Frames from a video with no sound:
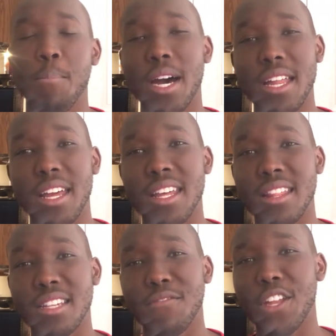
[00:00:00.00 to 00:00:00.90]
But
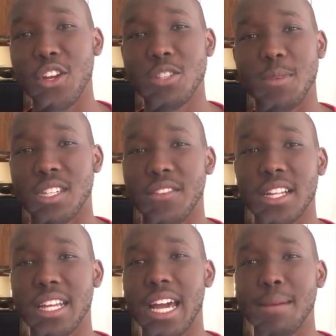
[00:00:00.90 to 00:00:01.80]
in this video
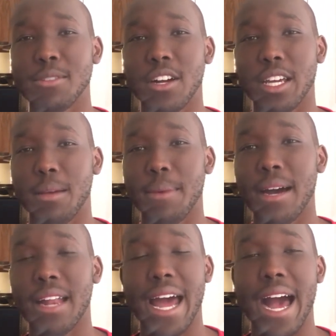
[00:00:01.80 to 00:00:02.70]
specifically, I'm talking
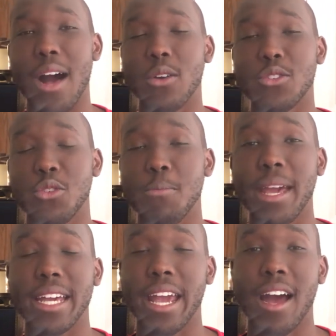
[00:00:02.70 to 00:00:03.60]
about how to
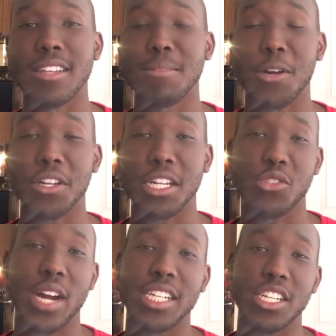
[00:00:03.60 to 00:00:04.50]
make a content marketing
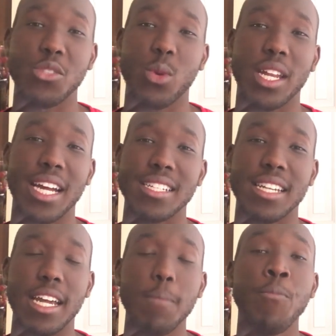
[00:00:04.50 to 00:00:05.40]
strategy in
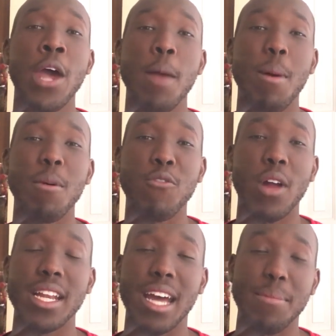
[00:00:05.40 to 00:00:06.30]
2019. But
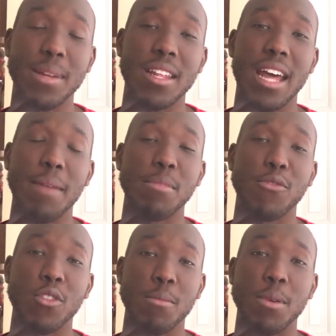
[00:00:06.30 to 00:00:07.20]
before I dive into that,
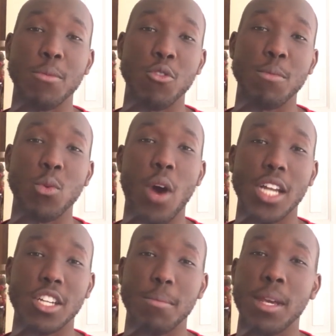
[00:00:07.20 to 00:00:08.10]
before the people who've been
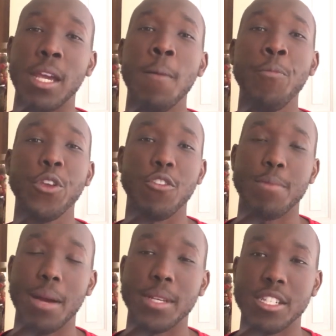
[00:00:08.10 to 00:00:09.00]
watching me,
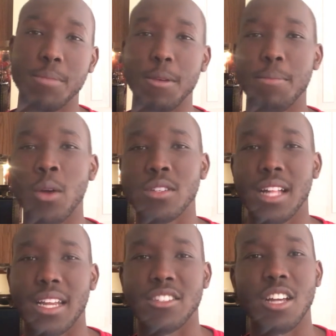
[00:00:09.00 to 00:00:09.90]
you've probably seen me post
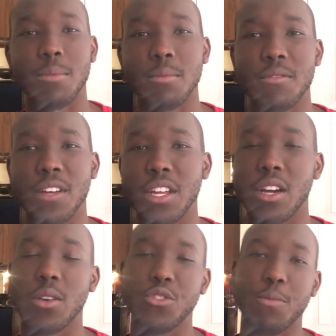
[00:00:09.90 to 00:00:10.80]
a lot of supplement
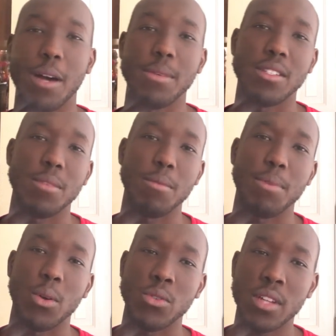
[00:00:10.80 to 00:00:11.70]
videos. You probably see me
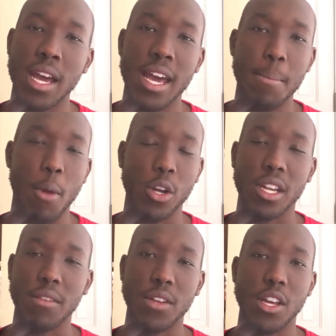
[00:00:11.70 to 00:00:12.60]
post
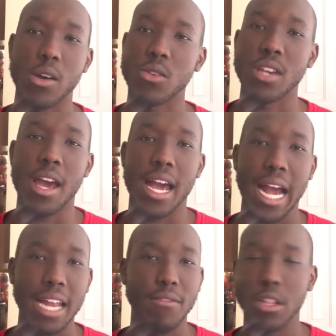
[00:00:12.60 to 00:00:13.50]
marketing videos.
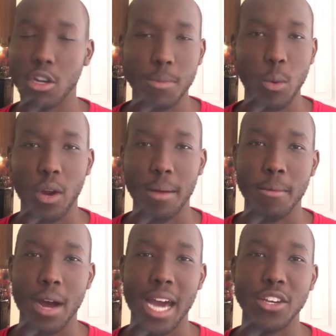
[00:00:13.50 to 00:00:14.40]
Kind of a little bit
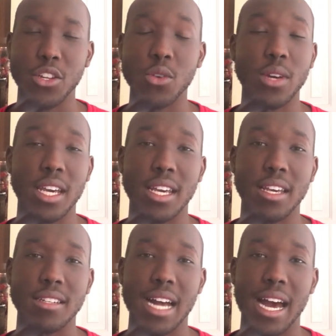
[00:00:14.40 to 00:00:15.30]
what I do
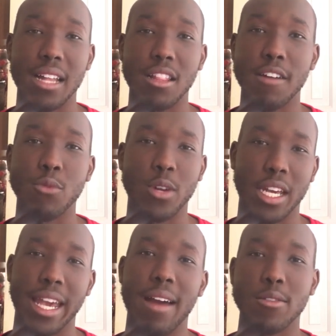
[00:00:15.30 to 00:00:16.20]
is I love
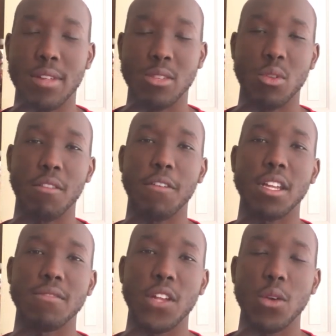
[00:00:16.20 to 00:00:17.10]
working out. So that's where the
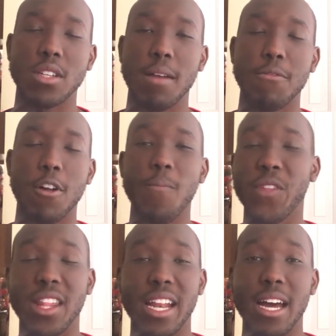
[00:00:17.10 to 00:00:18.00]
fitness videos come from.
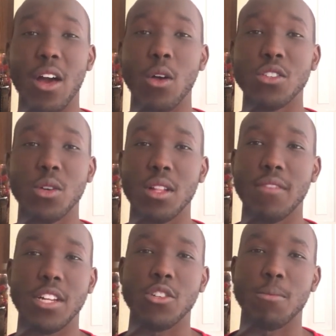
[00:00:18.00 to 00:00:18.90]
And then I also
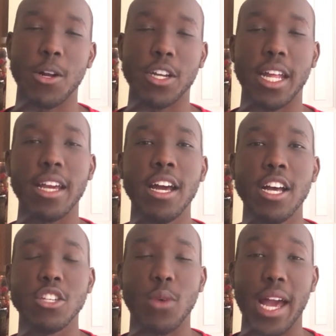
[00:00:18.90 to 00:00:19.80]
love digital marketing.
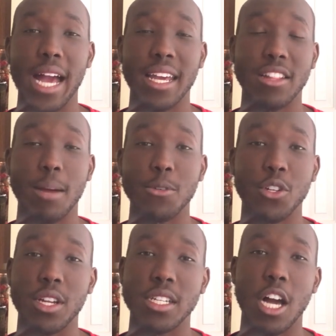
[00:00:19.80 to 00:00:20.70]
So I get the
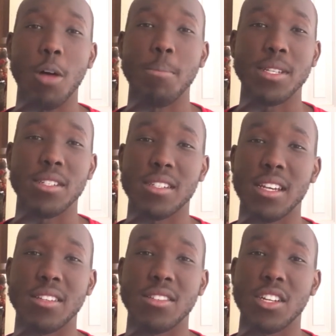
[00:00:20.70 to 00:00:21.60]
opportunity to help
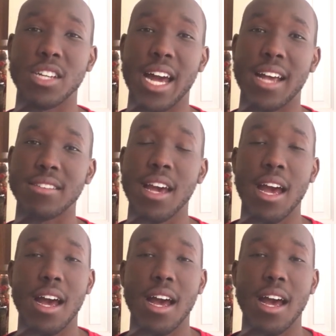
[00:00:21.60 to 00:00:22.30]
businesses such as